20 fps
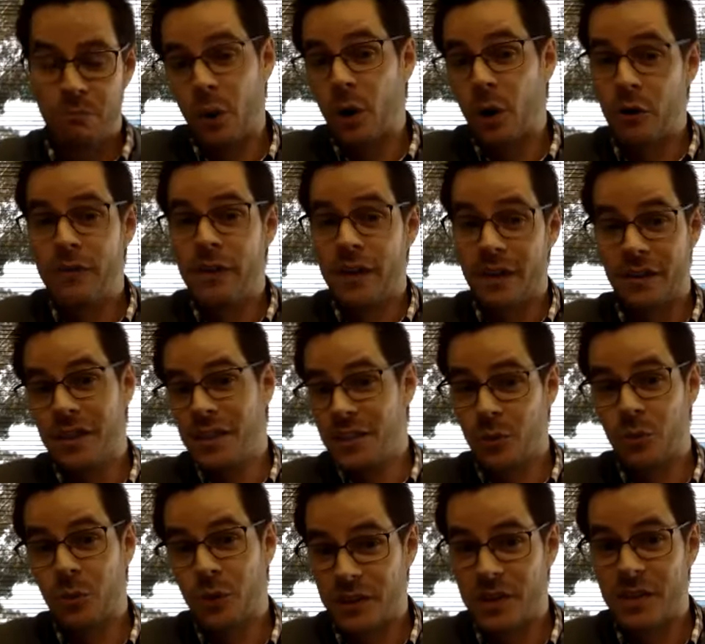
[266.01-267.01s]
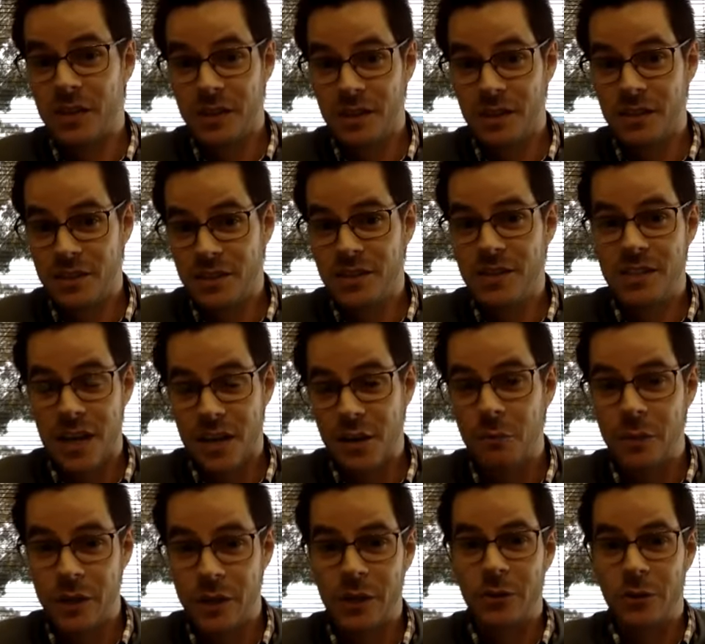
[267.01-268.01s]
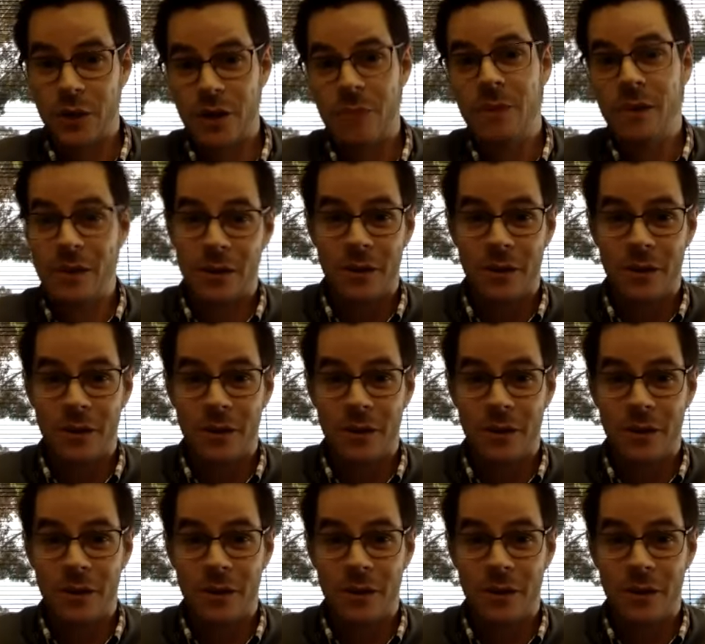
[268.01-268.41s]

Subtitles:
perfectly to what the settlement agreement